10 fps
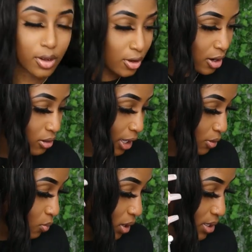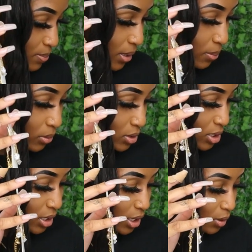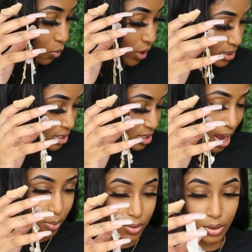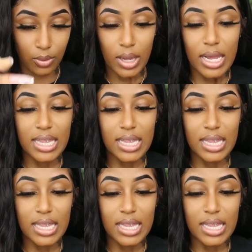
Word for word: you know, that you want people to want to shop with you.